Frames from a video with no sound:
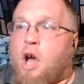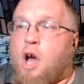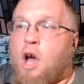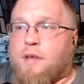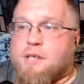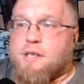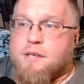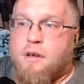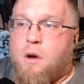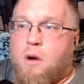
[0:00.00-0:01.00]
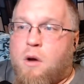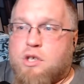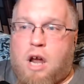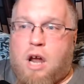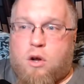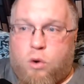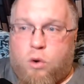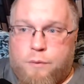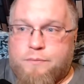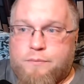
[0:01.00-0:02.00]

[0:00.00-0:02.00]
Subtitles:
of this, which is kind of cool.